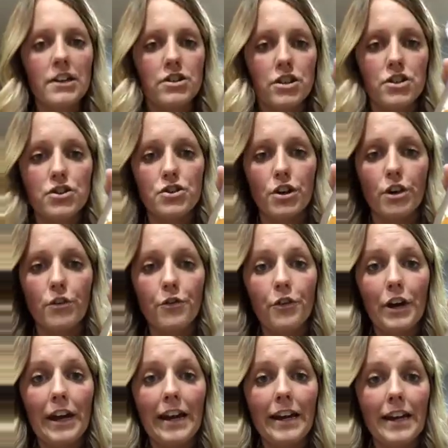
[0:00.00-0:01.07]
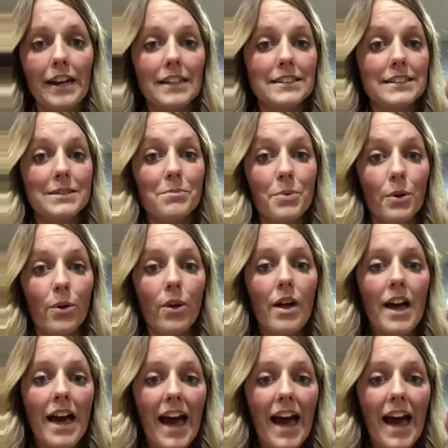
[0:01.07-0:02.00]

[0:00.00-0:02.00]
It's just sugar-free, it's simple,